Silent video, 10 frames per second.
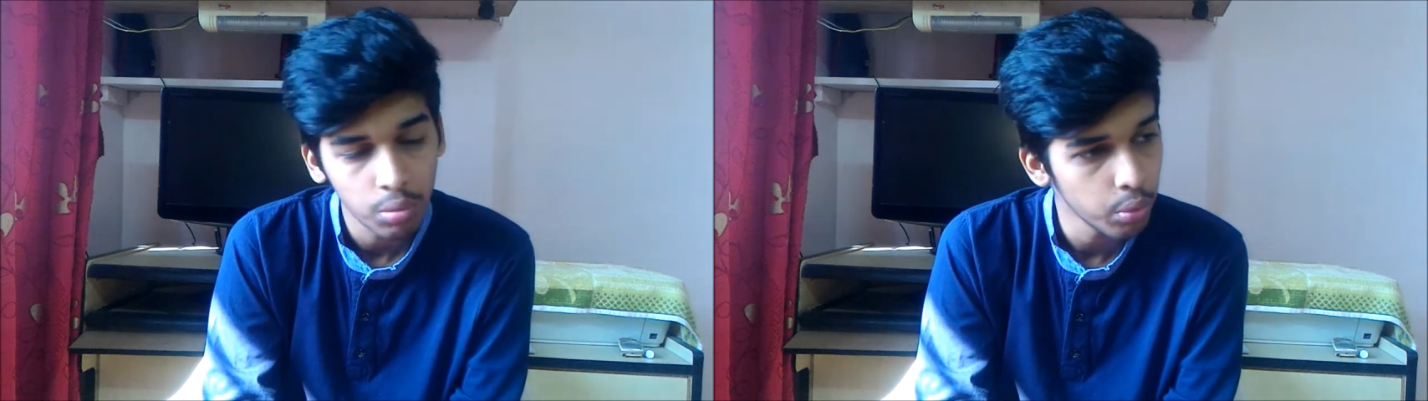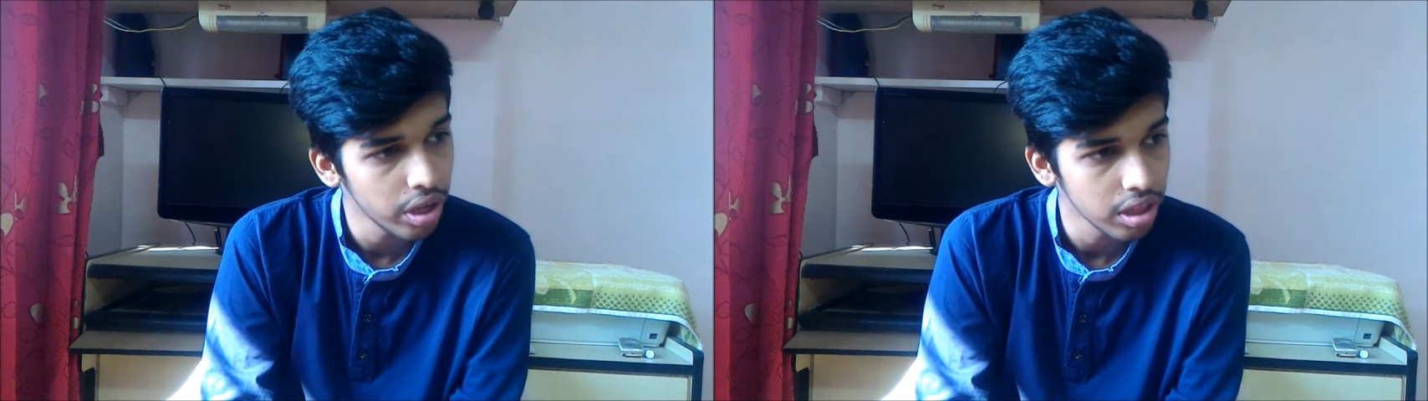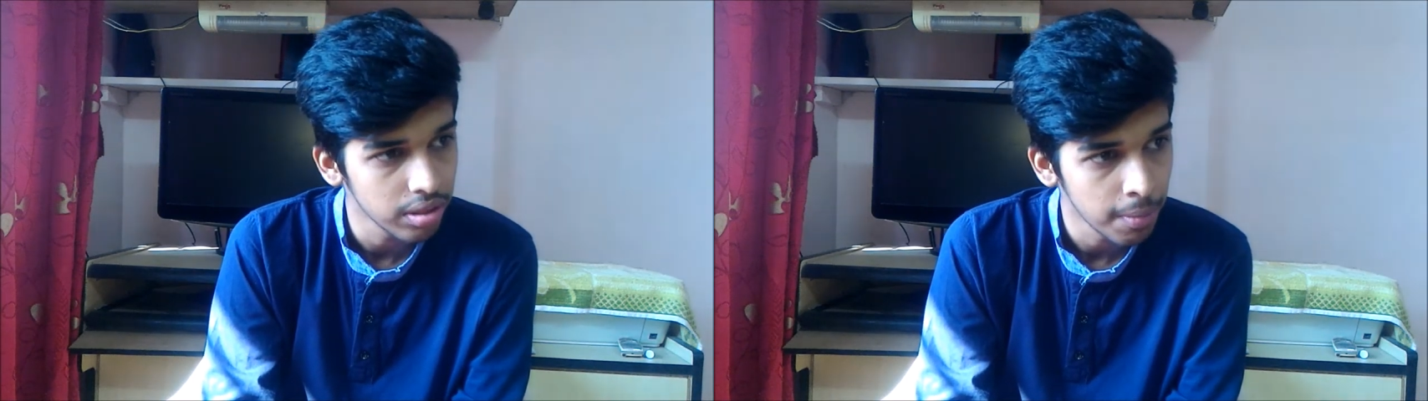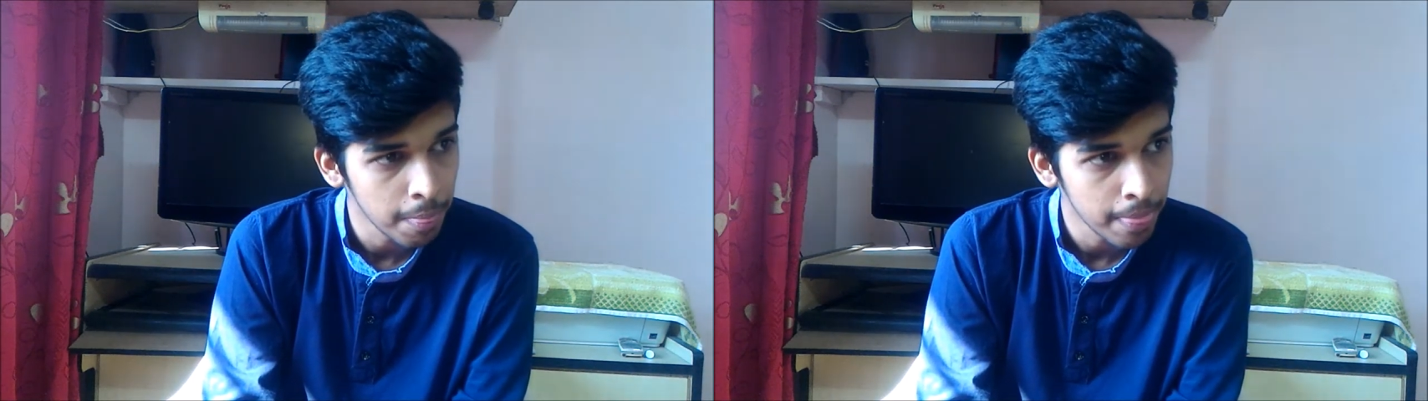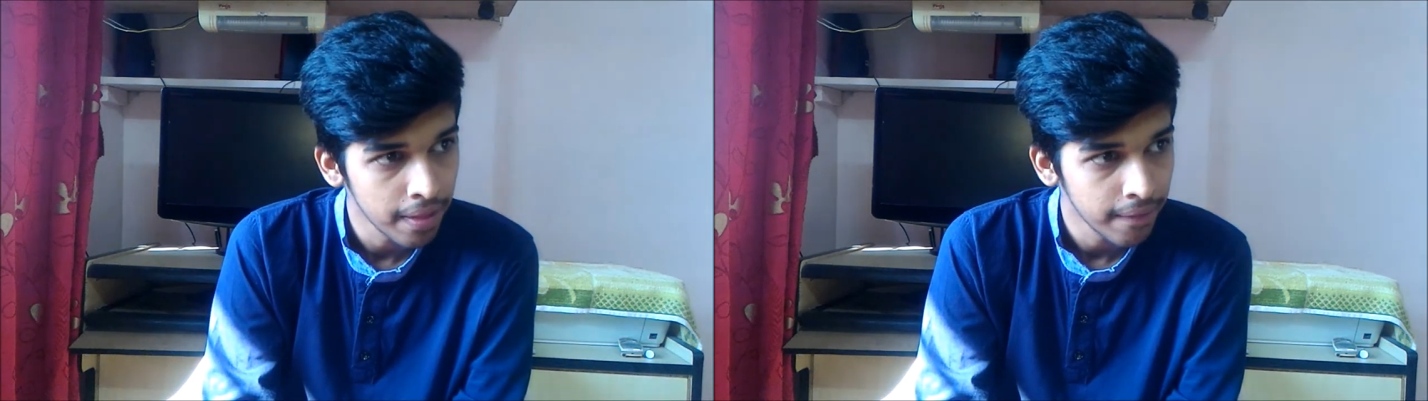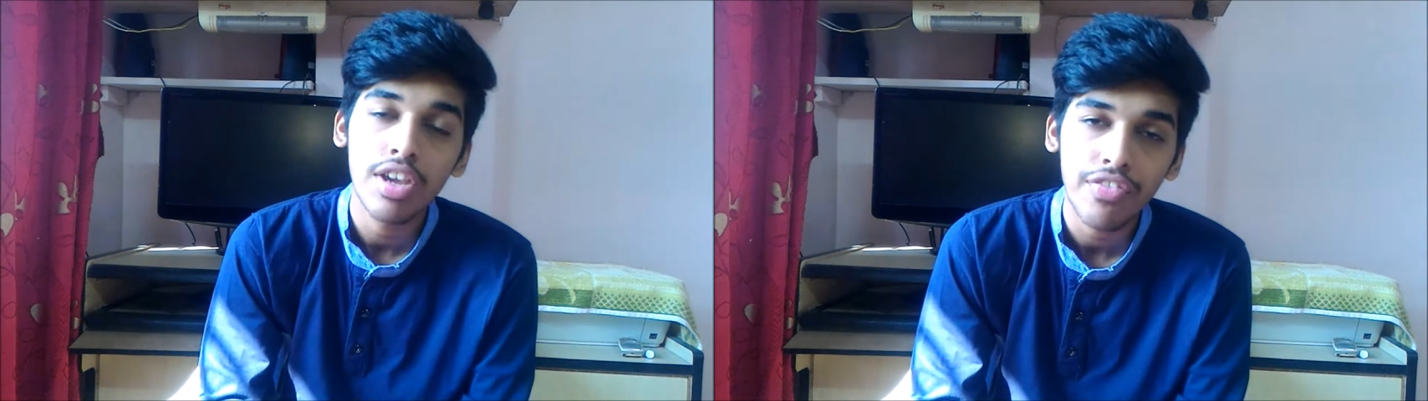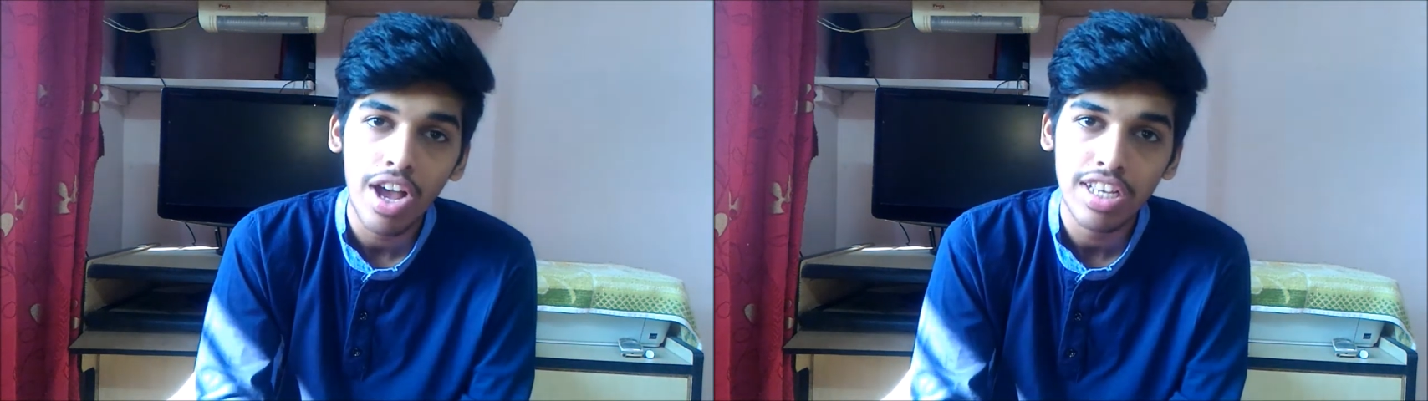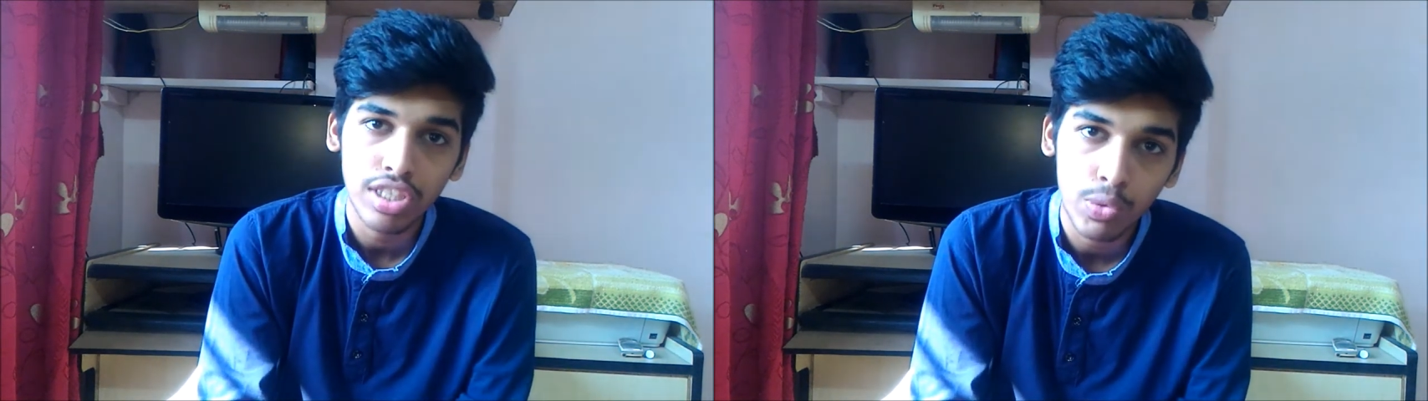Well, if
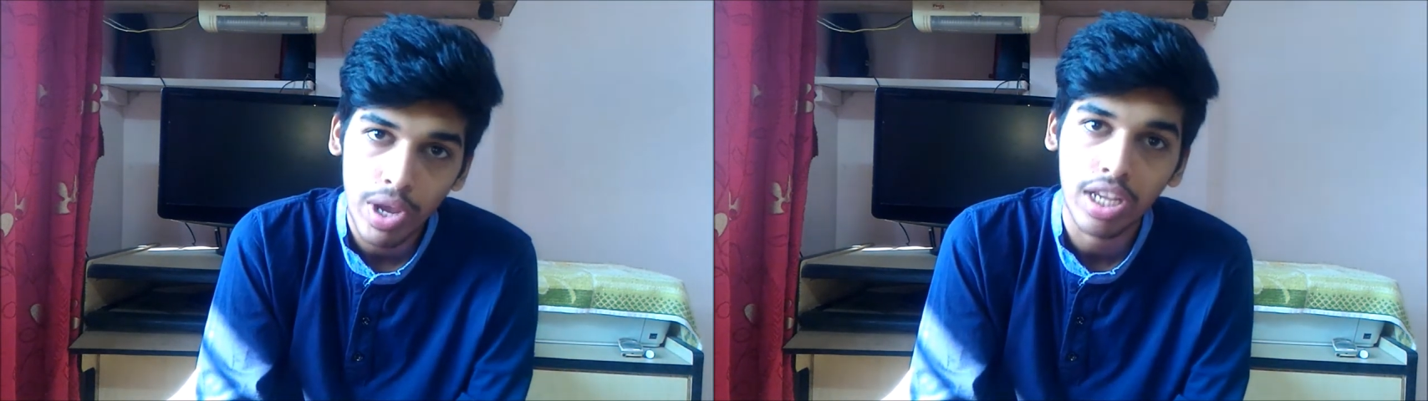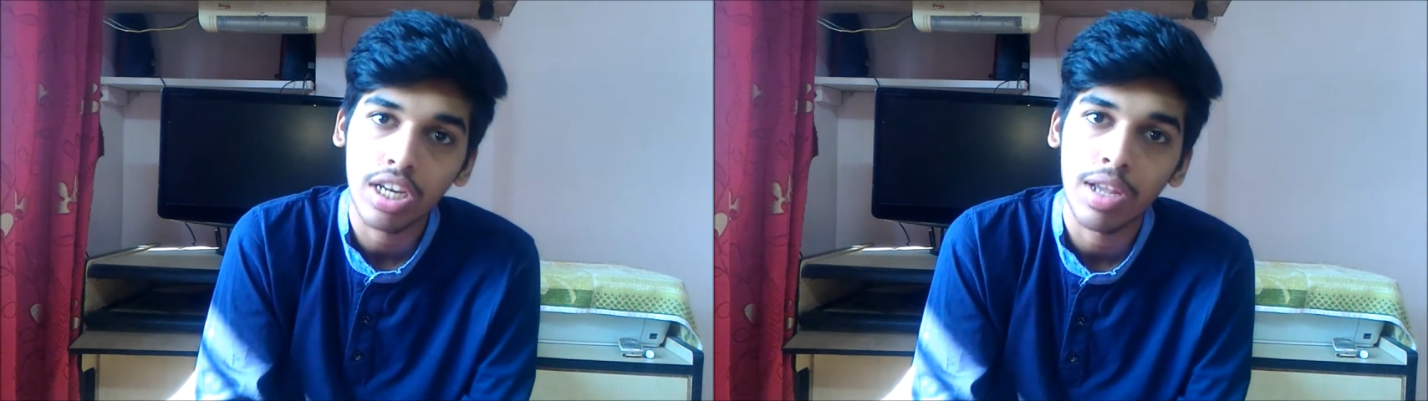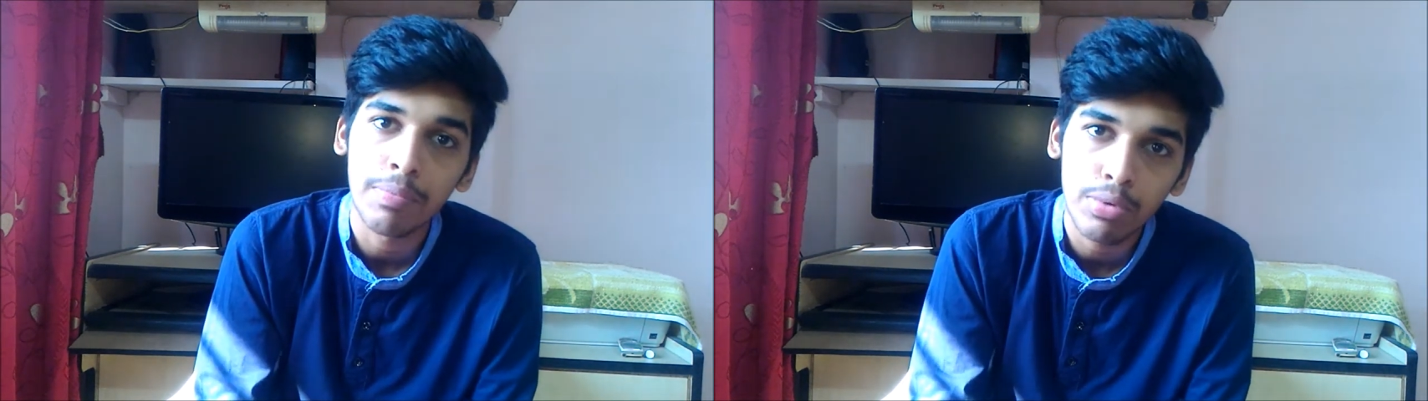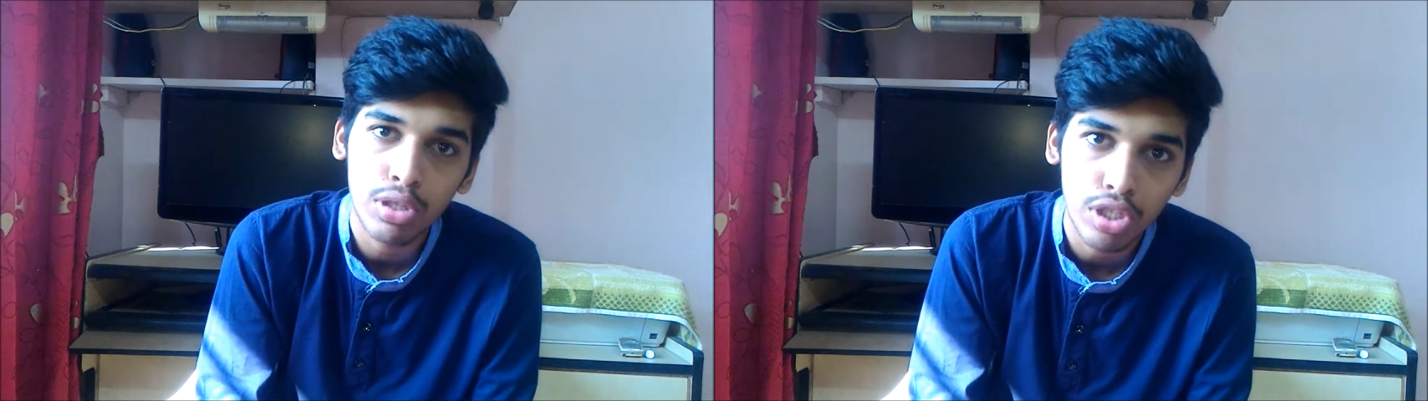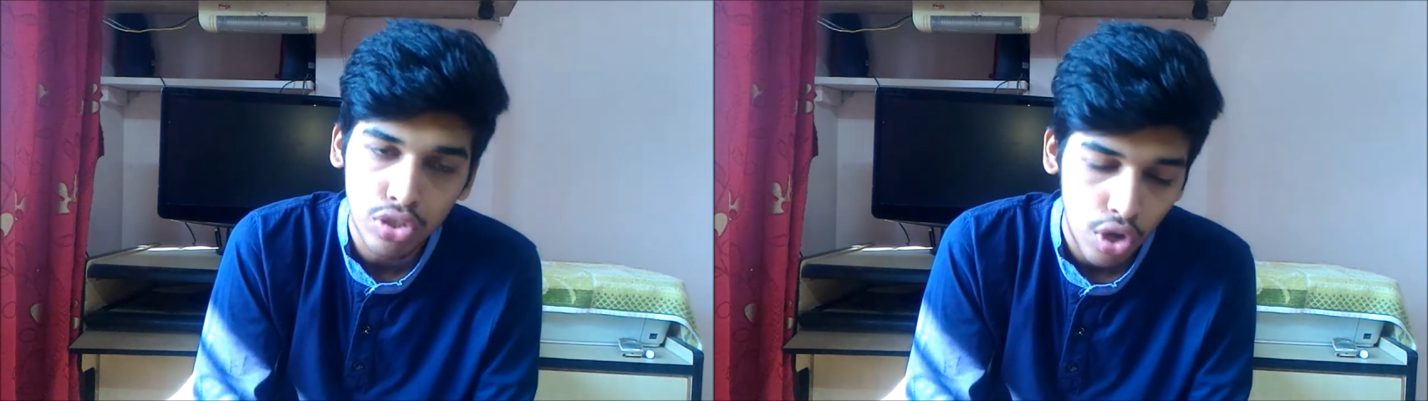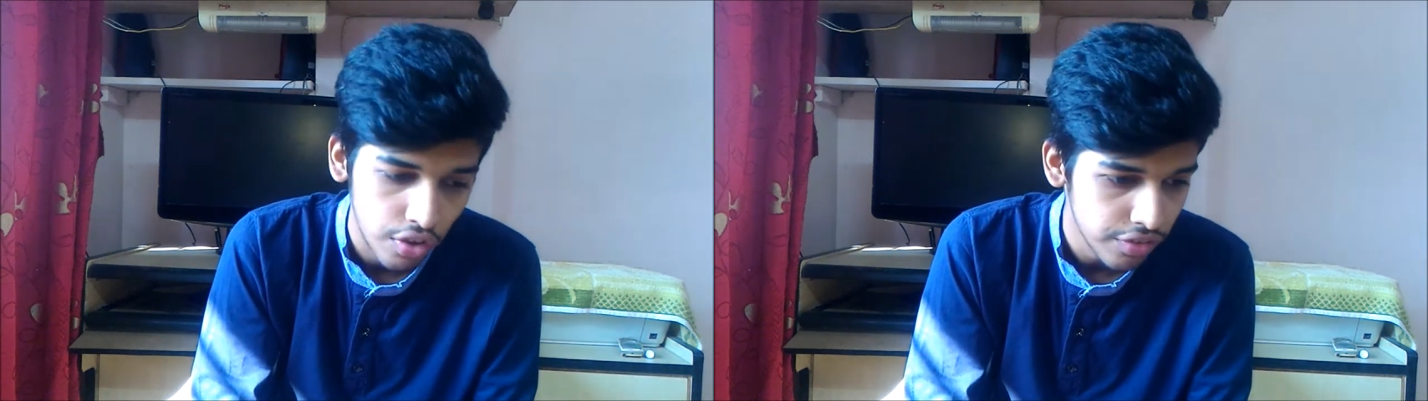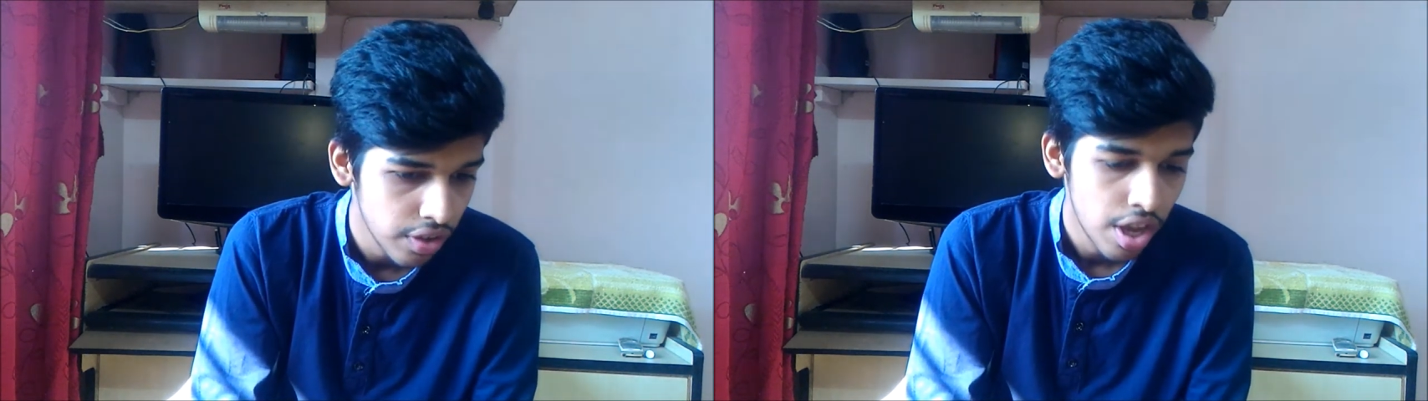Arsene Wenger can pull this off,